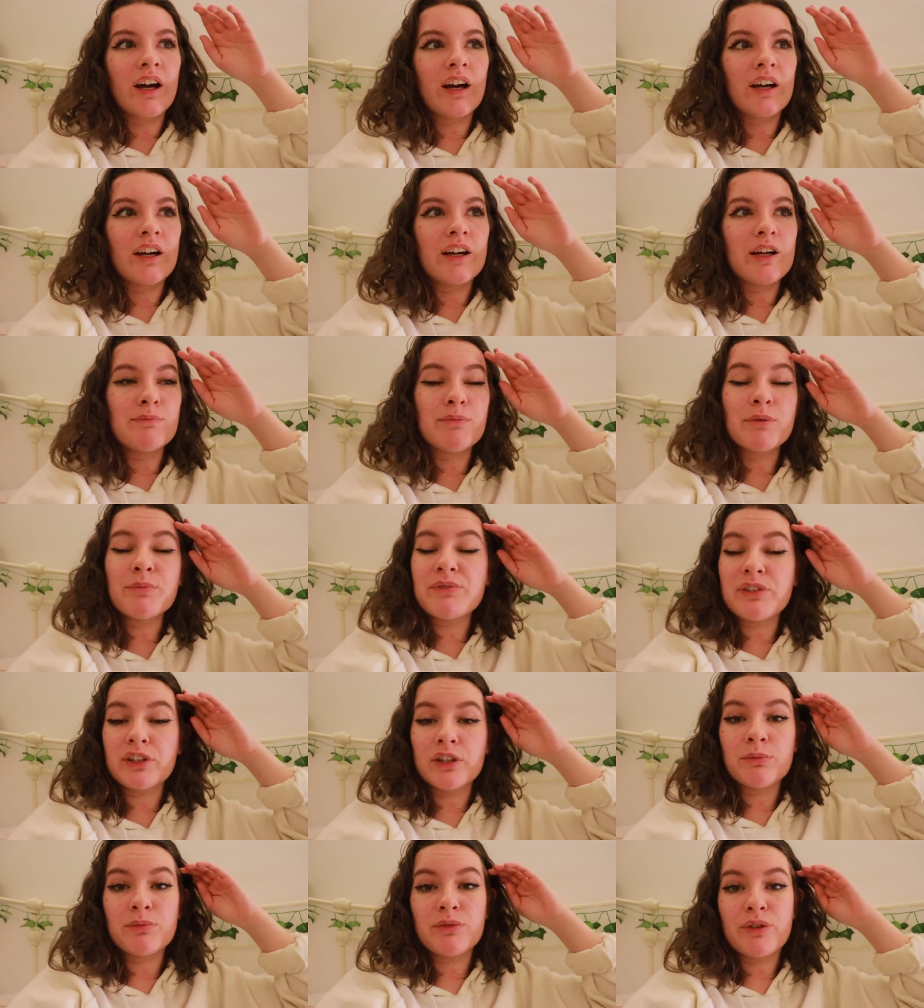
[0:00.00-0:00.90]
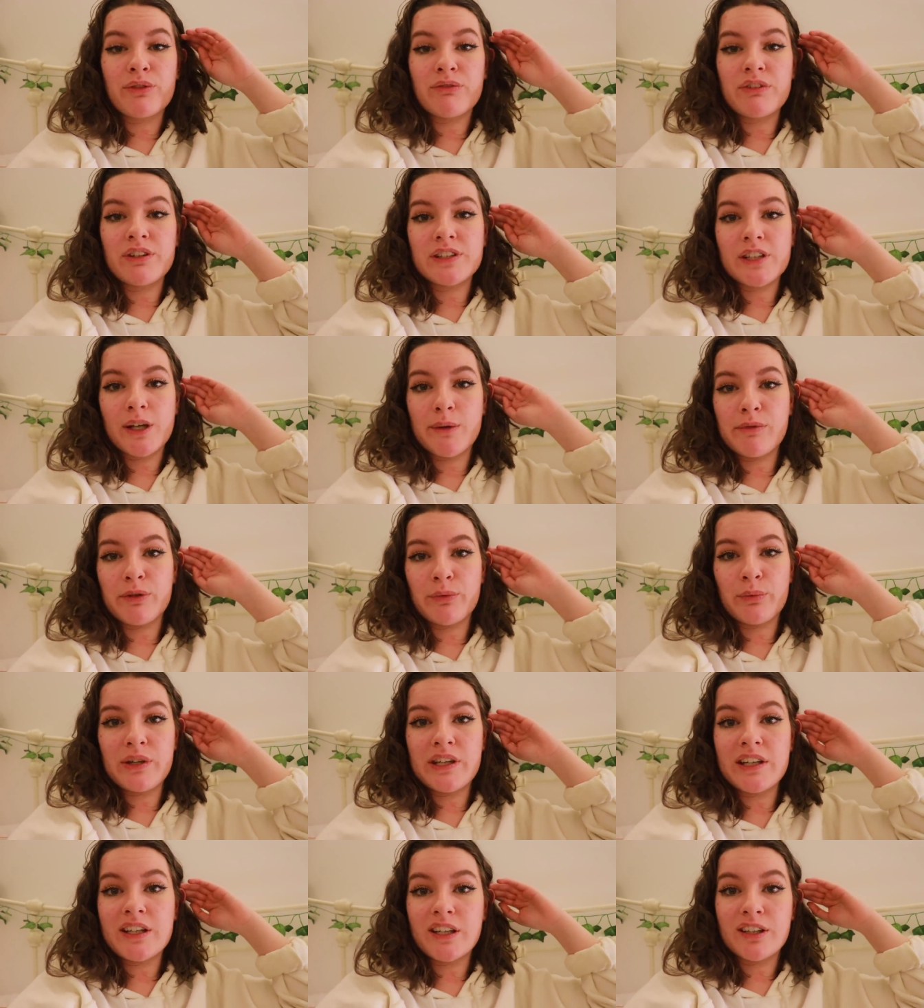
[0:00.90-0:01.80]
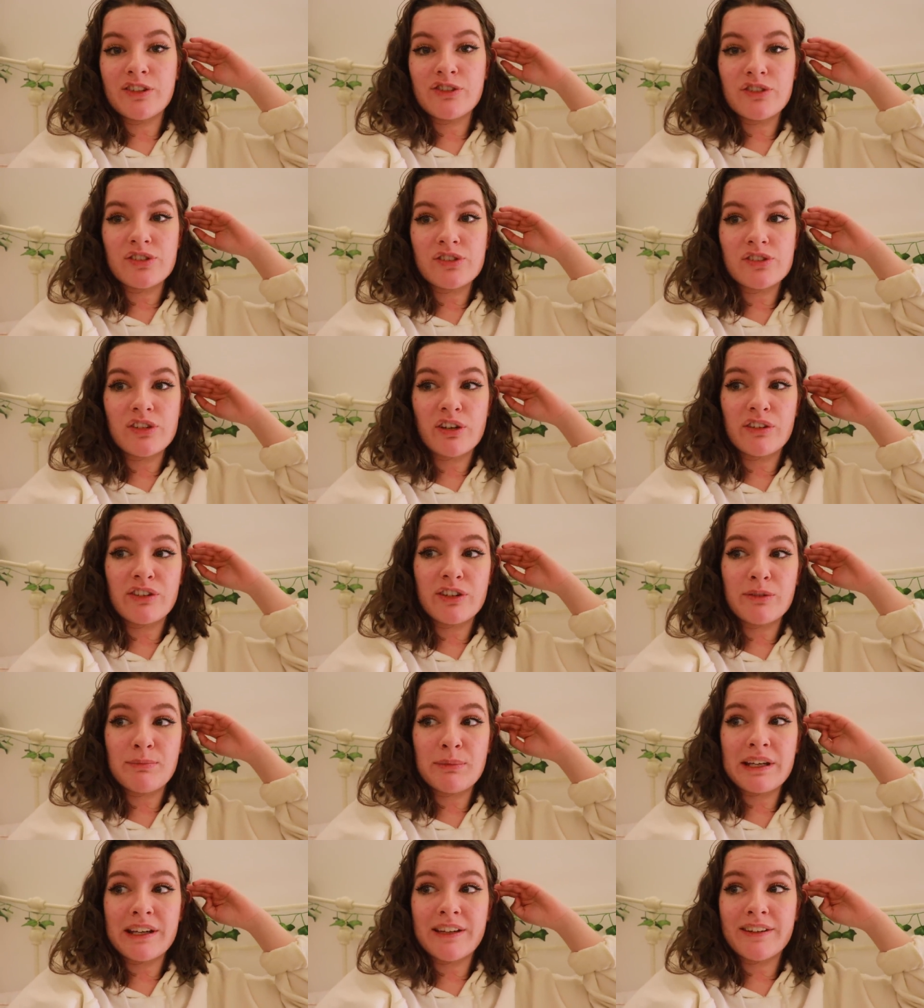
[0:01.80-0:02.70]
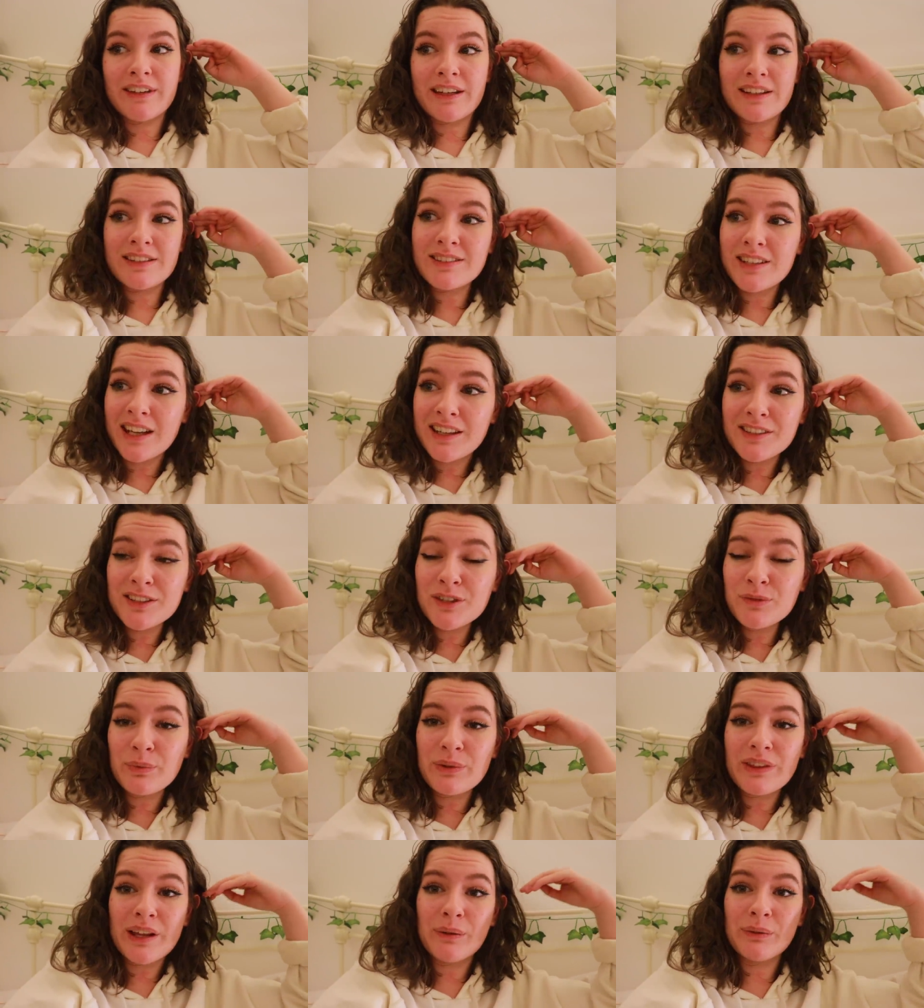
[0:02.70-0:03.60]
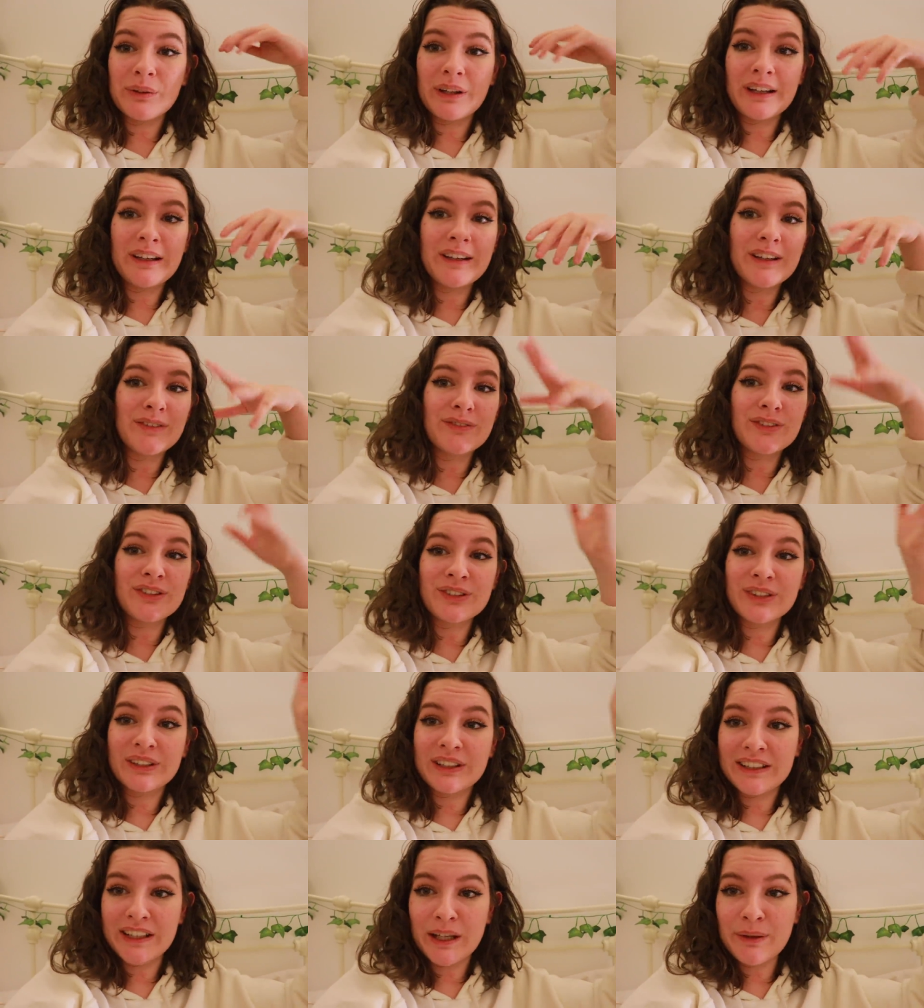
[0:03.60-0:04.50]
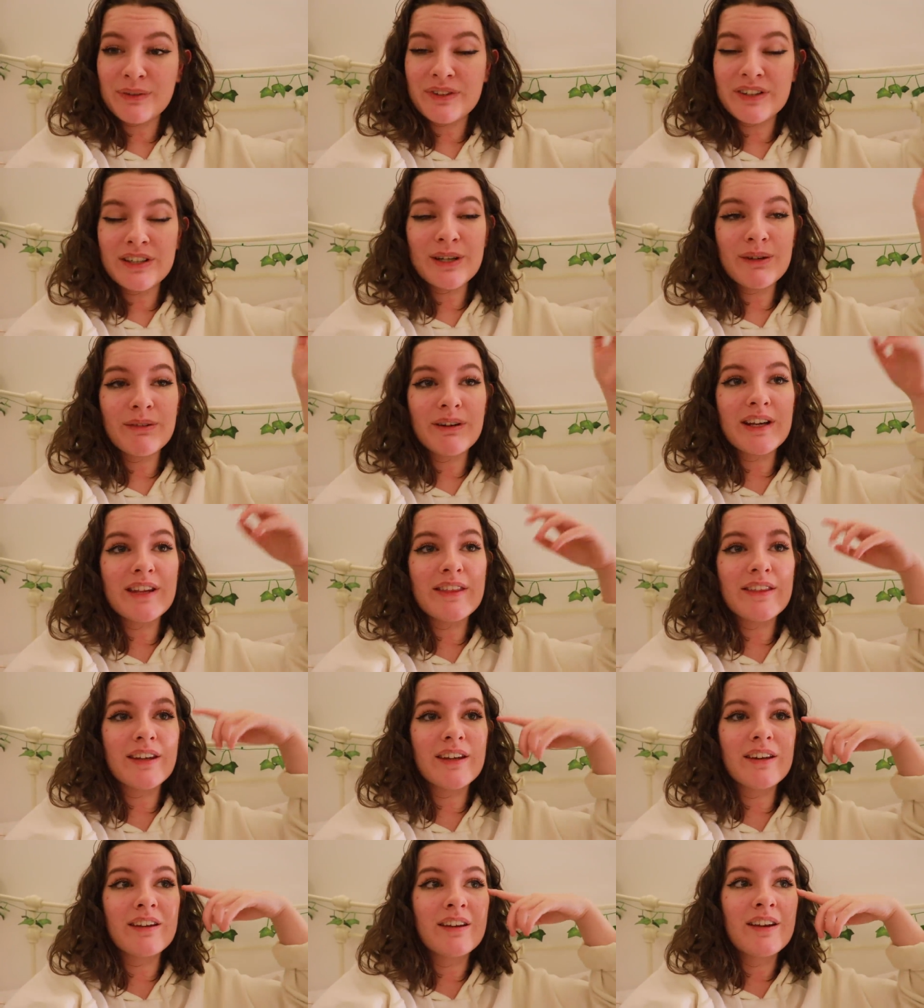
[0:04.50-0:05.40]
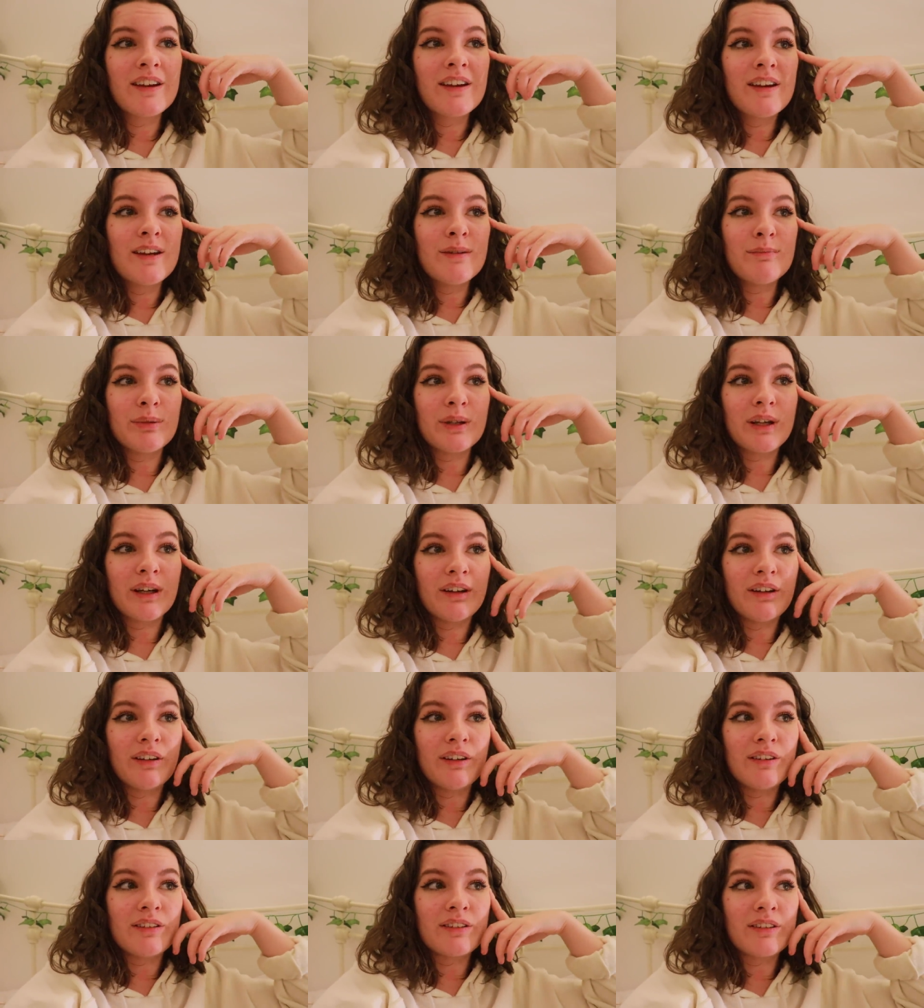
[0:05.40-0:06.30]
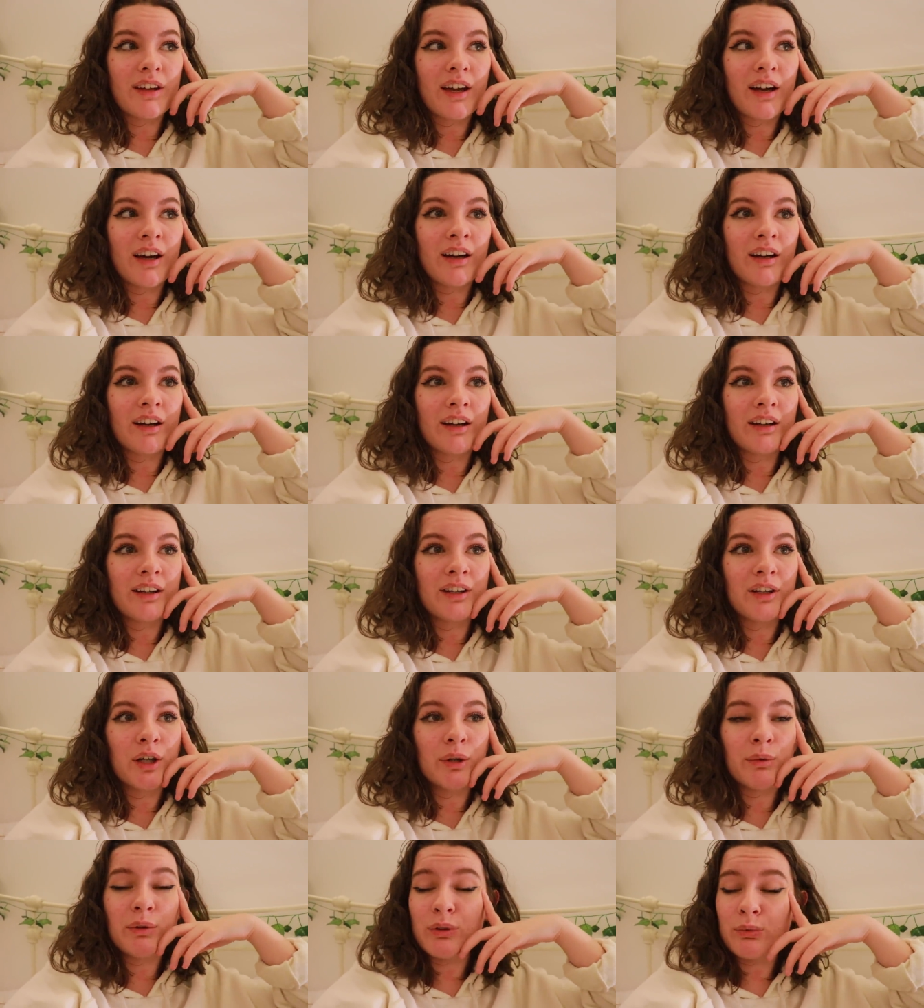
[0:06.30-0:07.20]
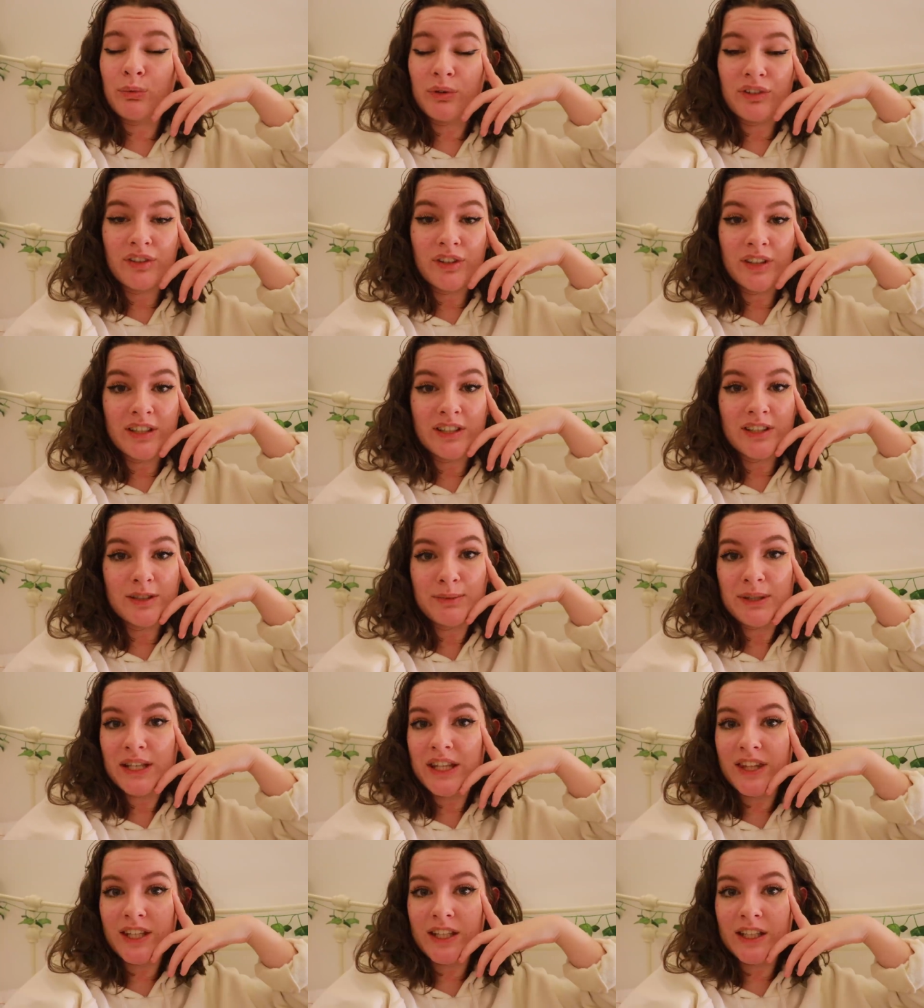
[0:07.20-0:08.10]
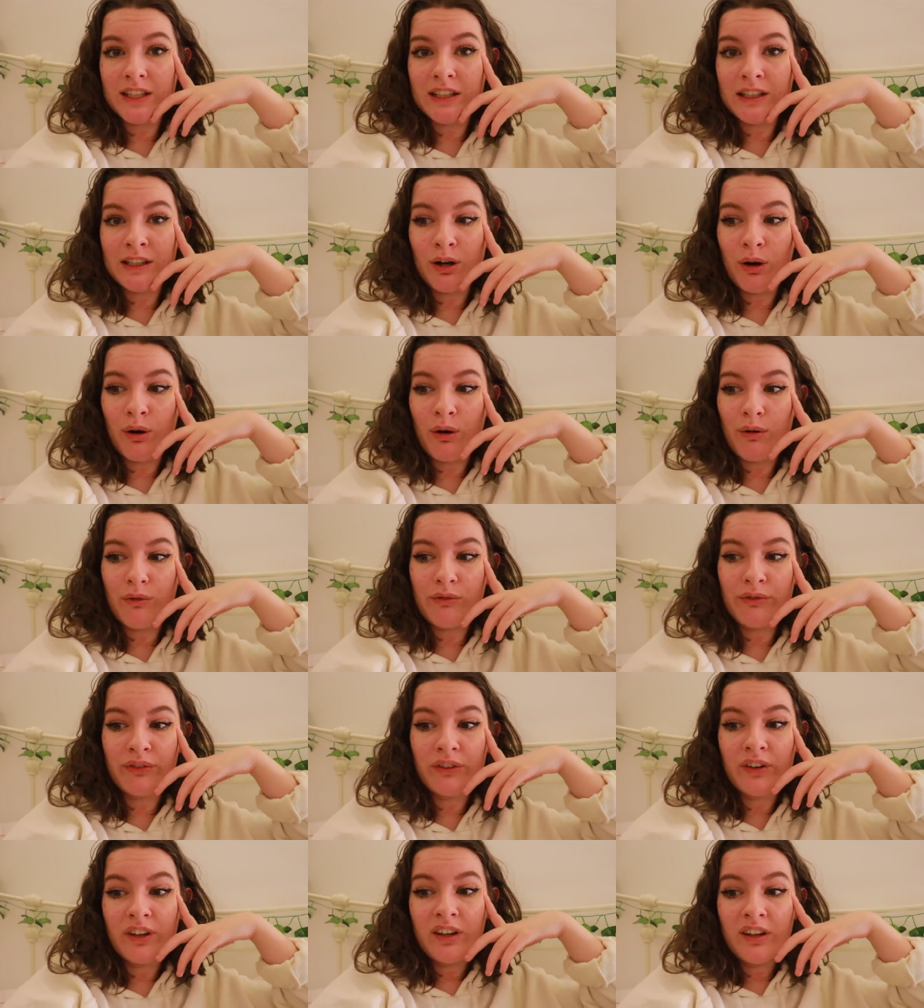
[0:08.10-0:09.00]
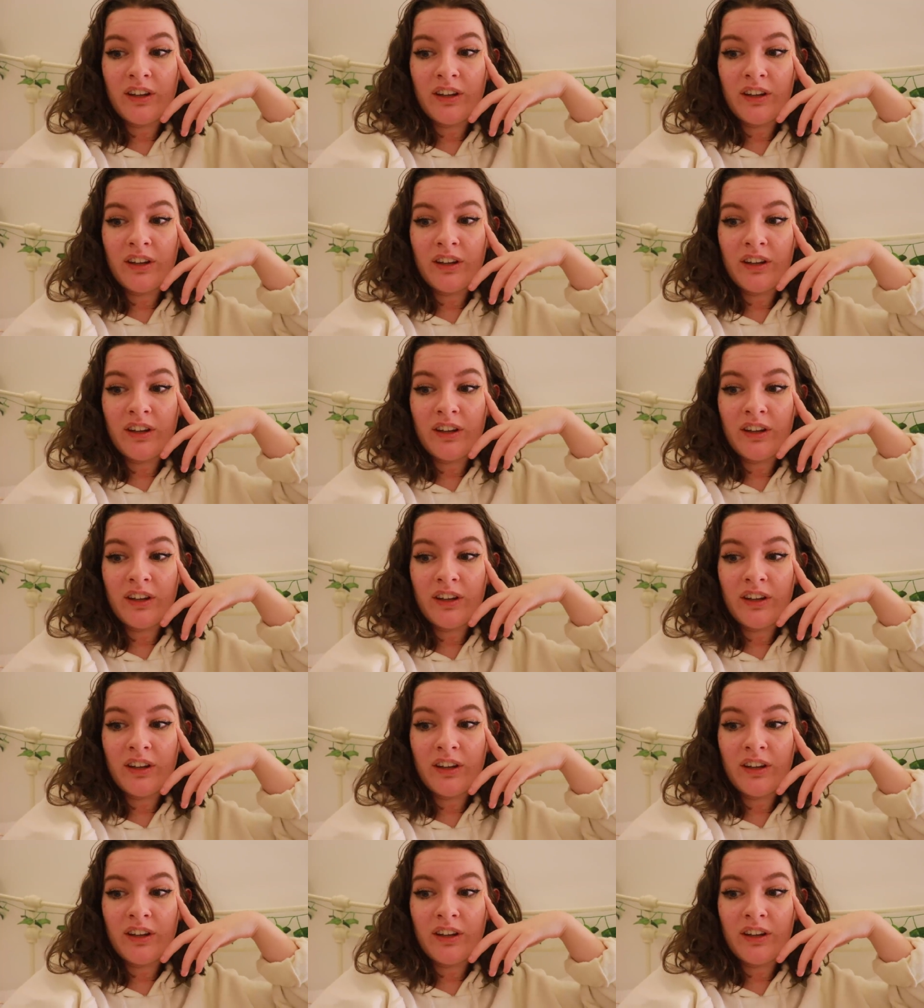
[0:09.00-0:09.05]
I bumped it up to 3 times a week and just started making that standard without like officially announcing it or anything, because I always wanted it to be a thing of,